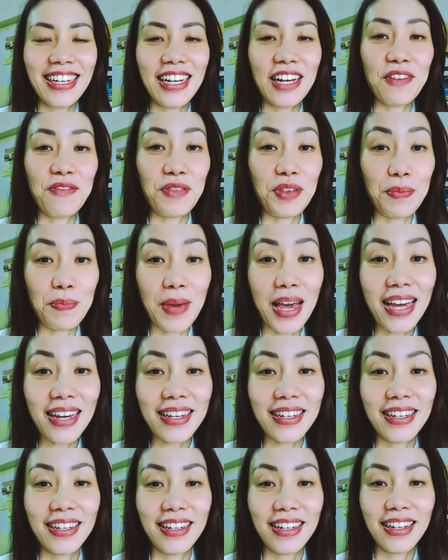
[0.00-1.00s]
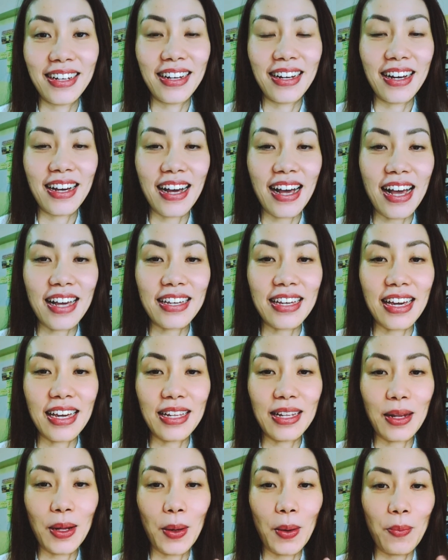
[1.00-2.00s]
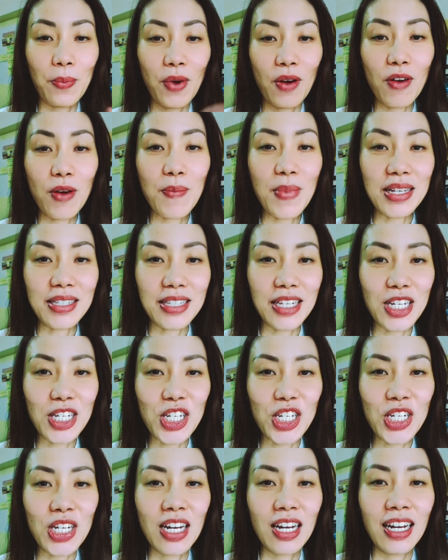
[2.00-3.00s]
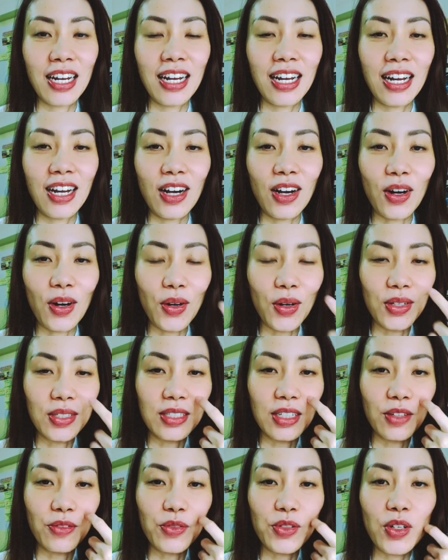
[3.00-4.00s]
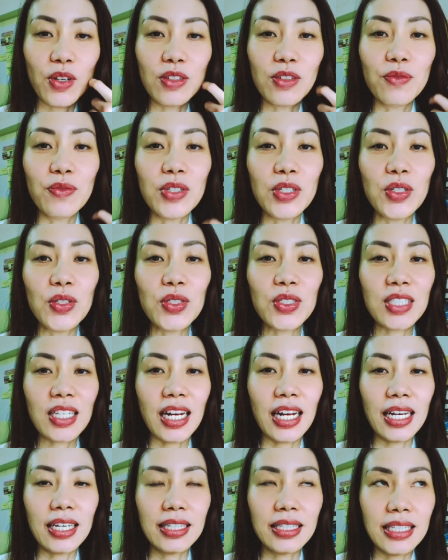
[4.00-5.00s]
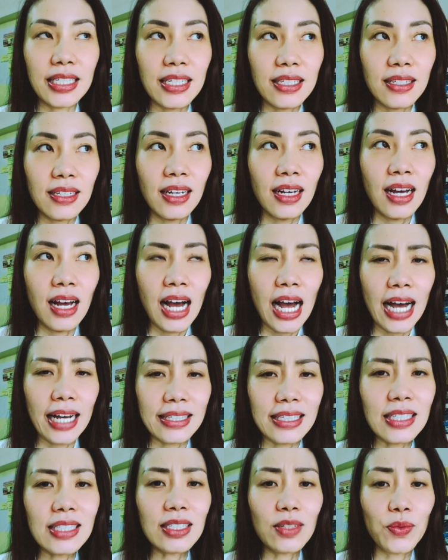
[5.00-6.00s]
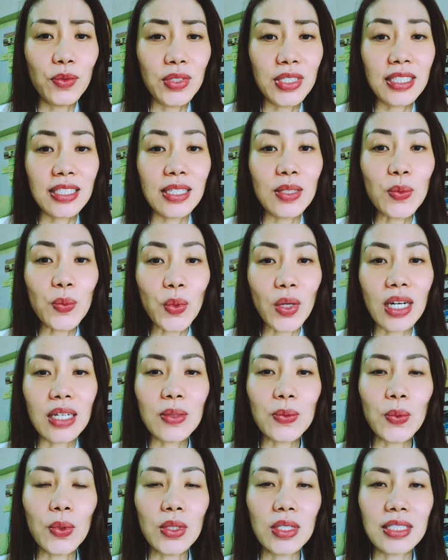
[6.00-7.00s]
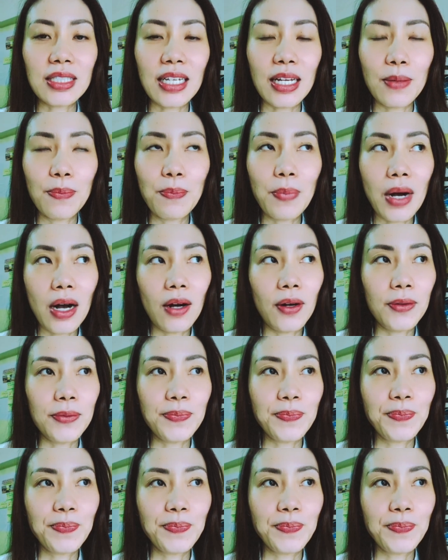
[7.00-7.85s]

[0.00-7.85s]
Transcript: feedback, I get private message on a few of the videos that I did. I think the recent one was about